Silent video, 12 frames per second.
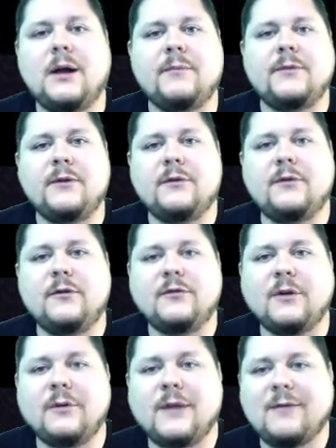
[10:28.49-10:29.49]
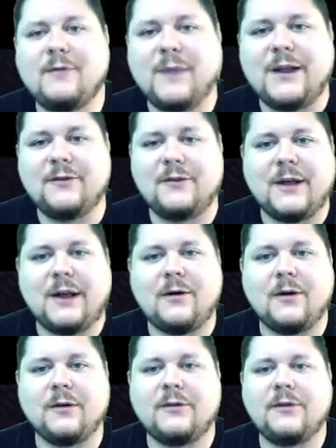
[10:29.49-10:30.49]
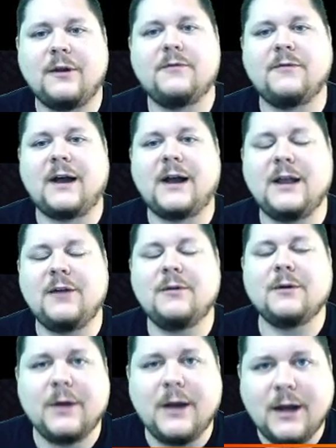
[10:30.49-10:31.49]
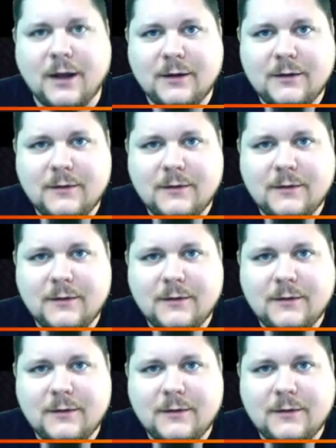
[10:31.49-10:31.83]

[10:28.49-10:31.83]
those who don't have a Master Tao are sick of fighting you in Arena.